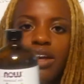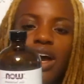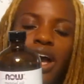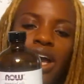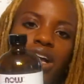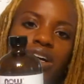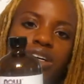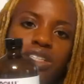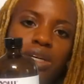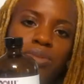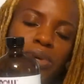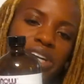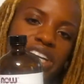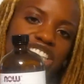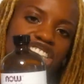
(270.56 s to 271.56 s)
I also
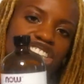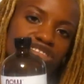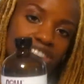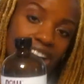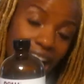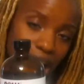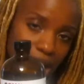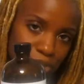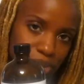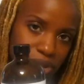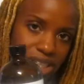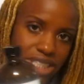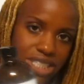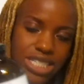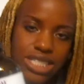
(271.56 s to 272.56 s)
put a drop,
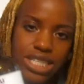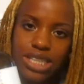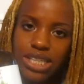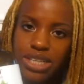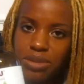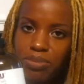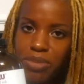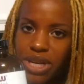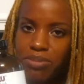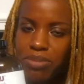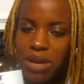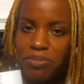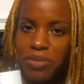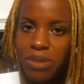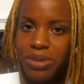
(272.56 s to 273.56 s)
just a little bit,
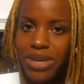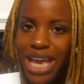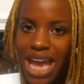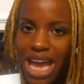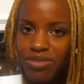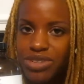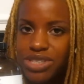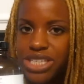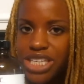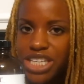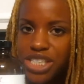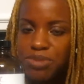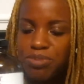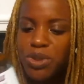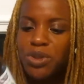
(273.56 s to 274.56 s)
about maybe half a
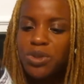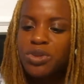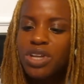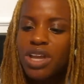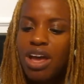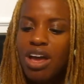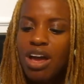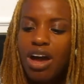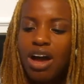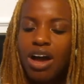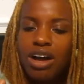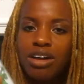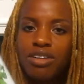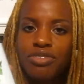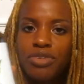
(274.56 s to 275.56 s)
teaspoon
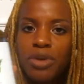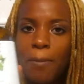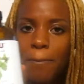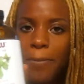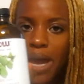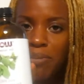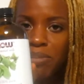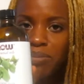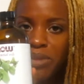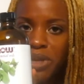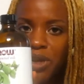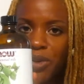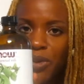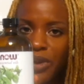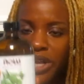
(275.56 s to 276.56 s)
of
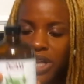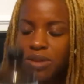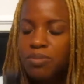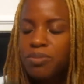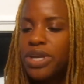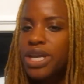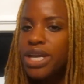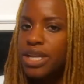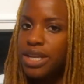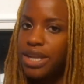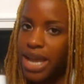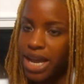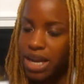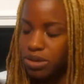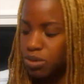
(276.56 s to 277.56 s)
peppermint oil.
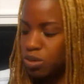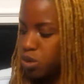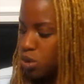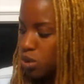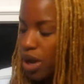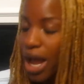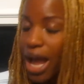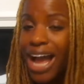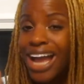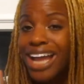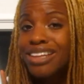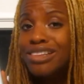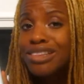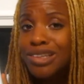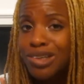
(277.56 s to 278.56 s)
Now,
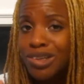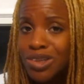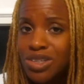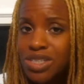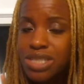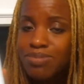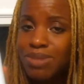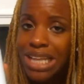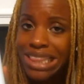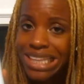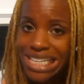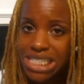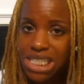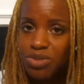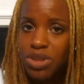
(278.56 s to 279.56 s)
I learned my
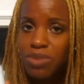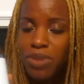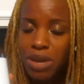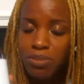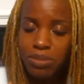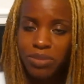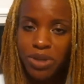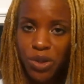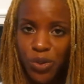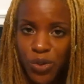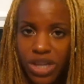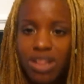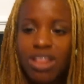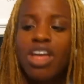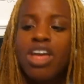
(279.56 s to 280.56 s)
lesson with peppermint
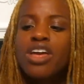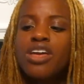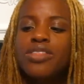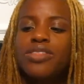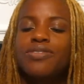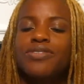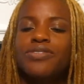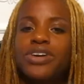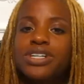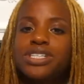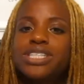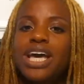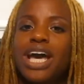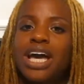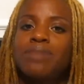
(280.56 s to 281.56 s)
oil. The
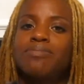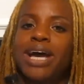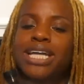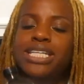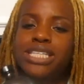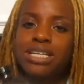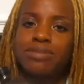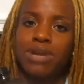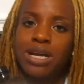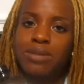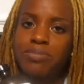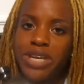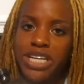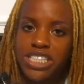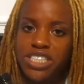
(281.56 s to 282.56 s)
first time I did my
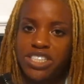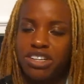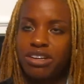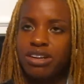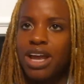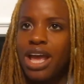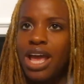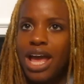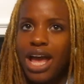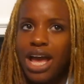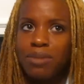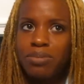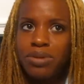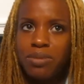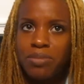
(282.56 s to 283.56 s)
mixture,
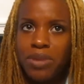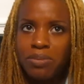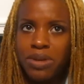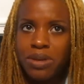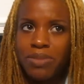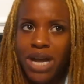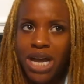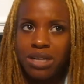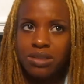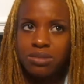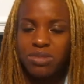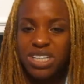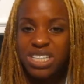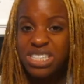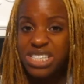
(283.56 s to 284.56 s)
I put maybe
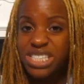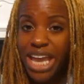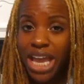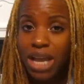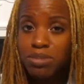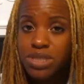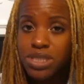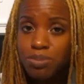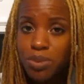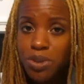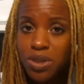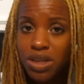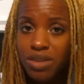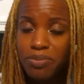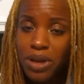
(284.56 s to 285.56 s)
about a
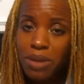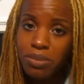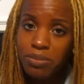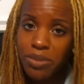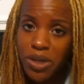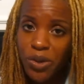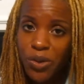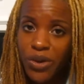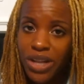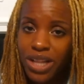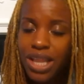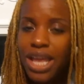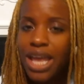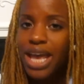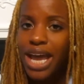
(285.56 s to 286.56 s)
tablespoon of peppermint
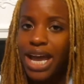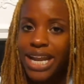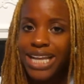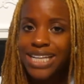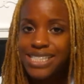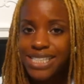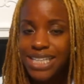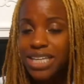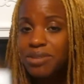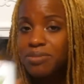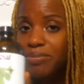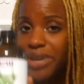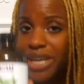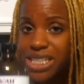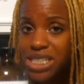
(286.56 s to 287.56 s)
oil, and I did
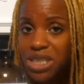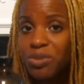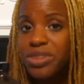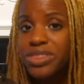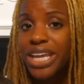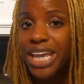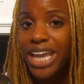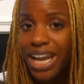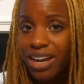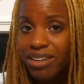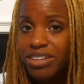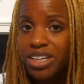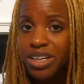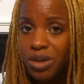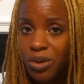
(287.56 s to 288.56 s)
mix it with the
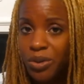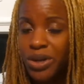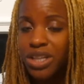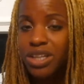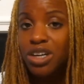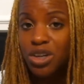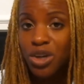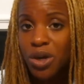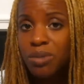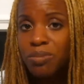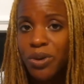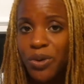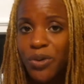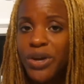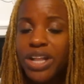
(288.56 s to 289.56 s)
carrier oil,
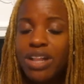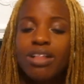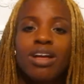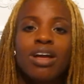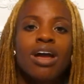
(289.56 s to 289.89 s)
jojoba oil.